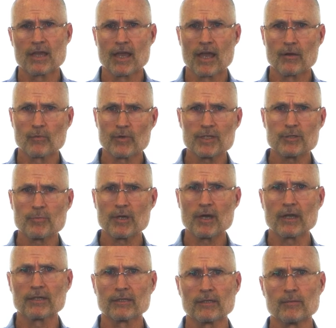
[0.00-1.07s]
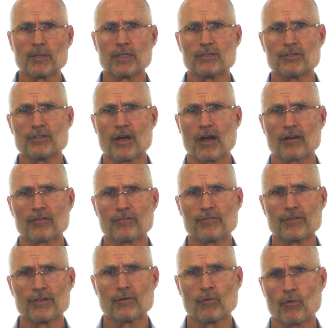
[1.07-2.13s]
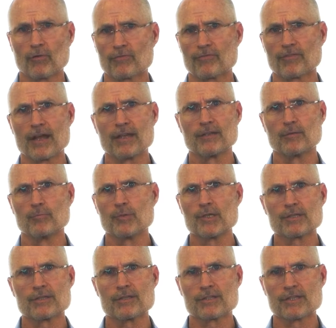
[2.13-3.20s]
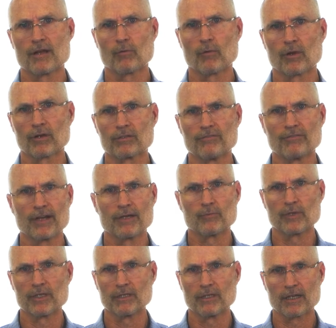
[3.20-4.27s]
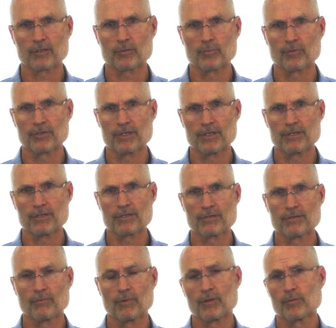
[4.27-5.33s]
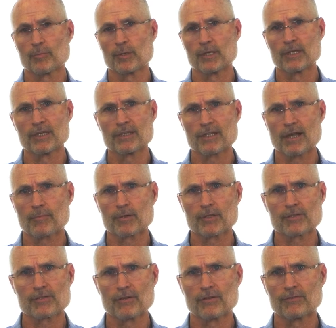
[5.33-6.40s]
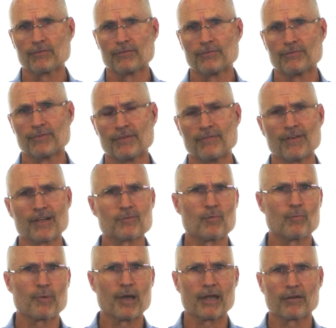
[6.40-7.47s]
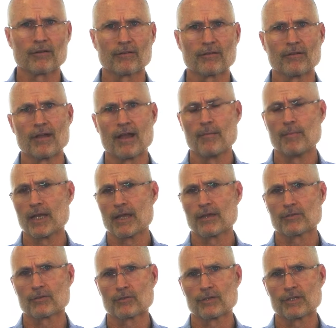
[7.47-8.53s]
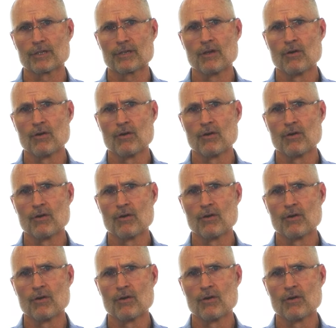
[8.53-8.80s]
and reach beyond a limited geography or friend and business network to find real expertise, whether it be an ESOP consultant, investment banker, M&A attorney,